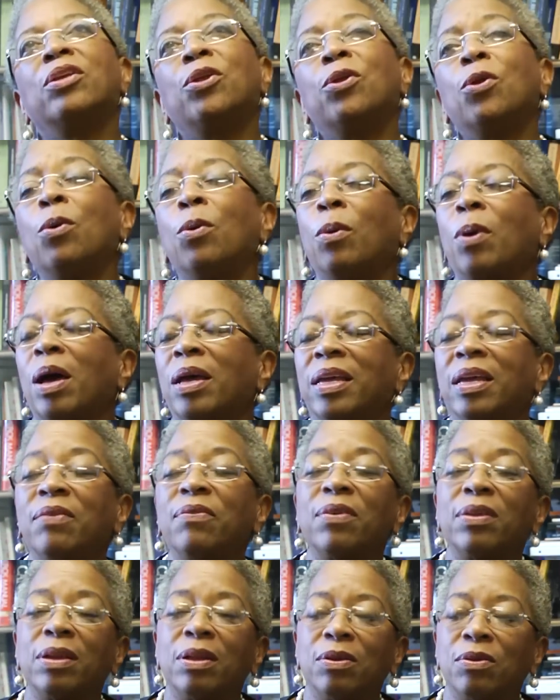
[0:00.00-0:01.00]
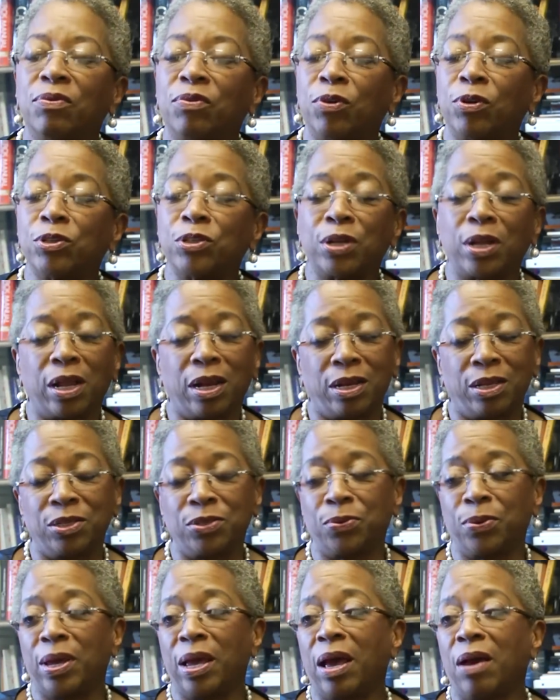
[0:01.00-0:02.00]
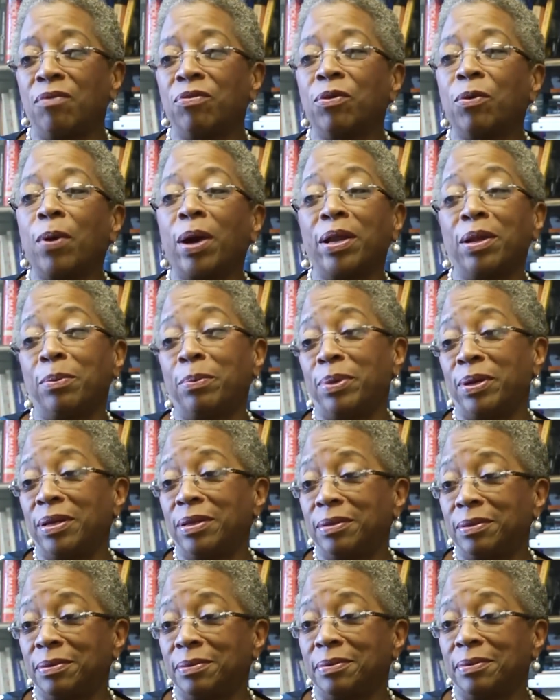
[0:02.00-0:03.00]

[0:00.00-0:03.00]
you know, even in the Virgin Islands, we have quite a bit.